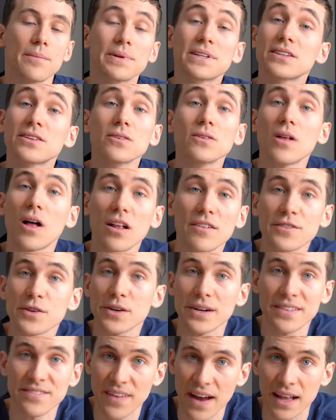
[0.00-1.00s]
But still all
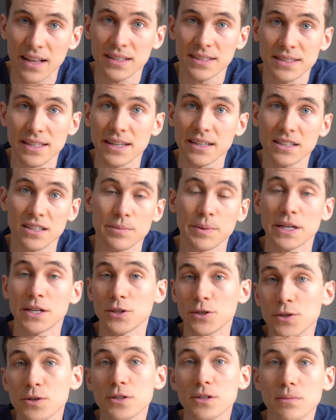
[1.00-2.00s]
very valid things to be
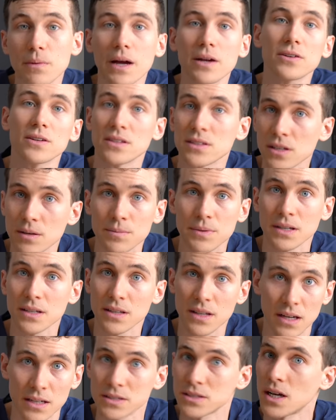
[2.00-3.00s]
concerned about and
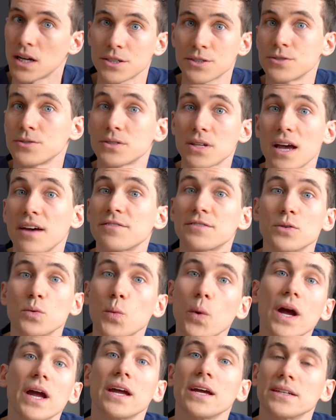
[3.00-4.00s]
something that doctors have to
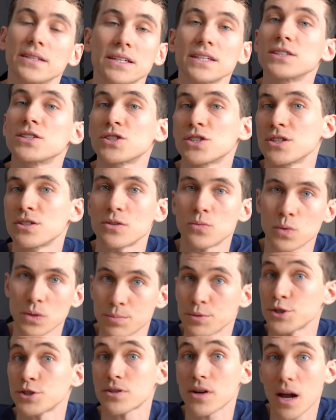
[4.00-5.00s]
weigh and consider when
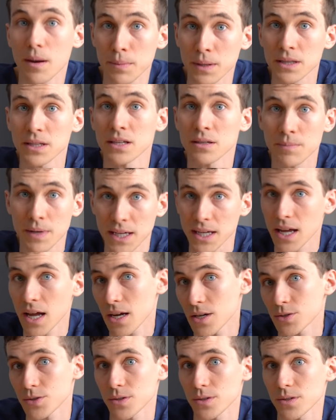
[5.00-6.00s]
prescribing these
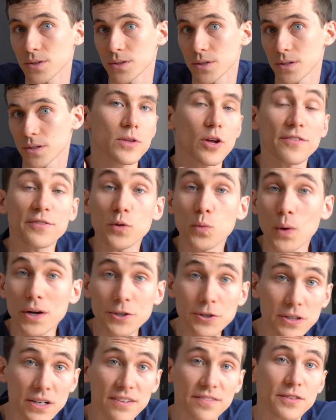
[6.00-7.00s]
medications. Now if you're
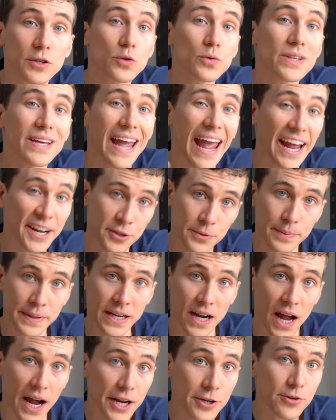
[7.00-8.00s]
wondering if using
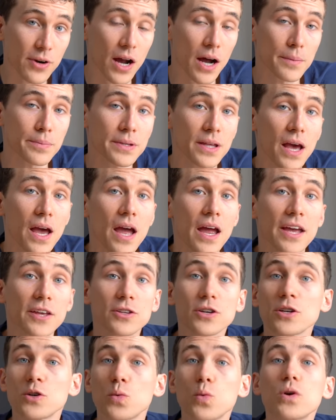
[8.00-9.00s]
atropine eye drops
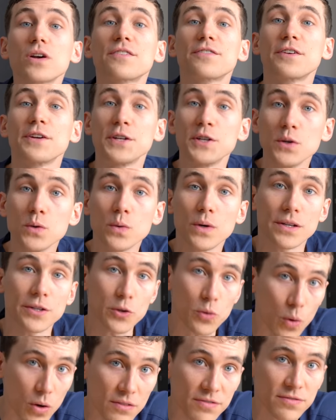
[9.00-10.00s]
is going to work for you and
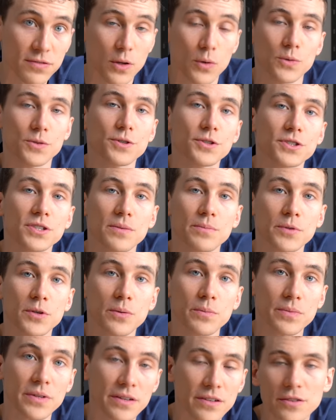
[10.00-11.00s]
your floater
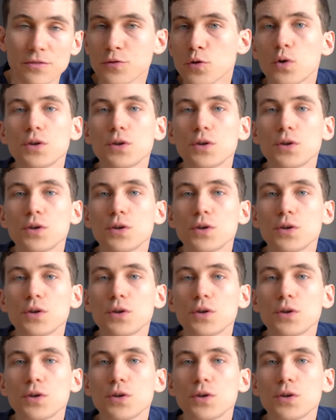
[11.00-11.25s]
symptoms, is of